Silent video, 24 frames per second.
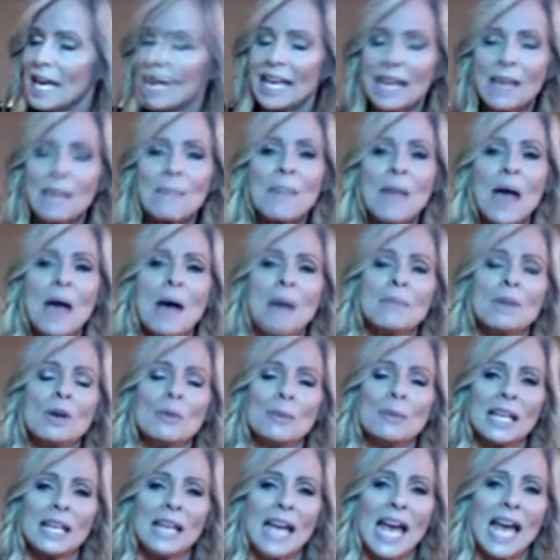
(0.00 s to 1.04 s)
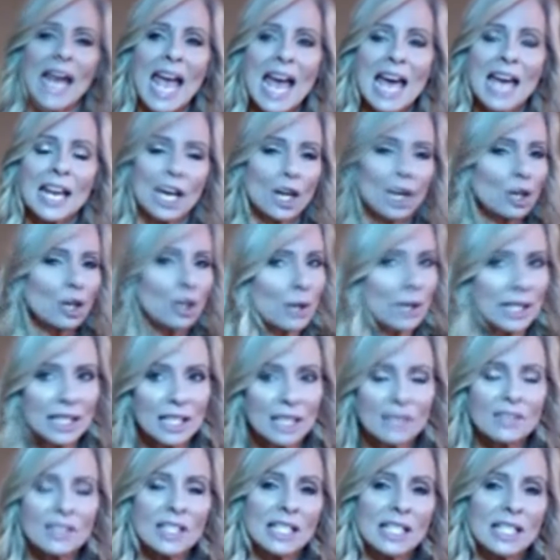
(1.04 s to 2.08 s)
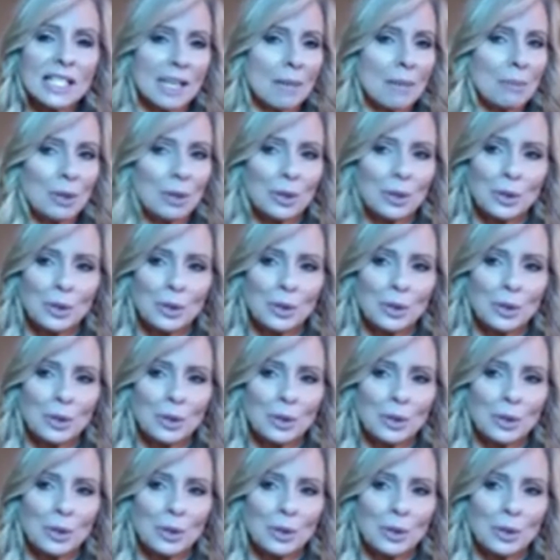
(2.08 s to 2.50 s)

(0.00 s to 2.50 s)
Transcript: In that moment, Anna, who had lived in the temple,